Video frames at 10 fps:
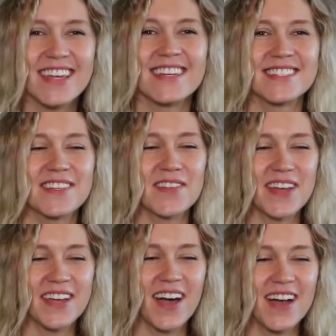Is it
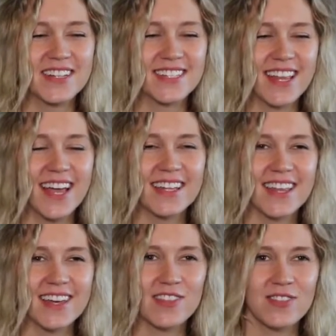like a delay,
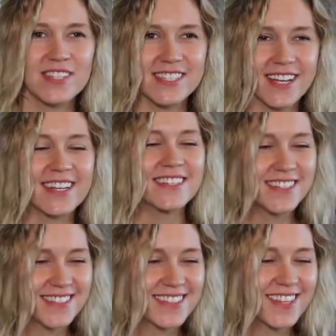like 3 seconds?
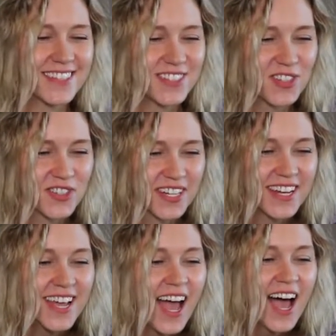That's interesting.
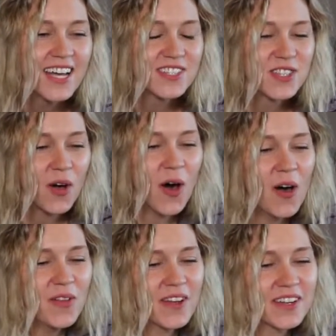So,
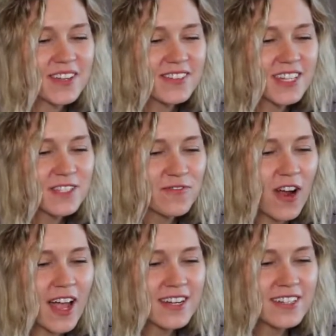oh look, that's
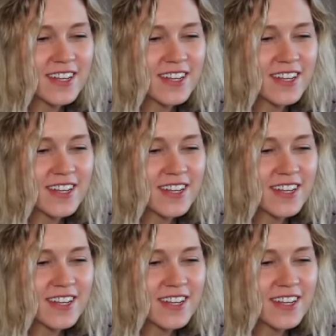Fred.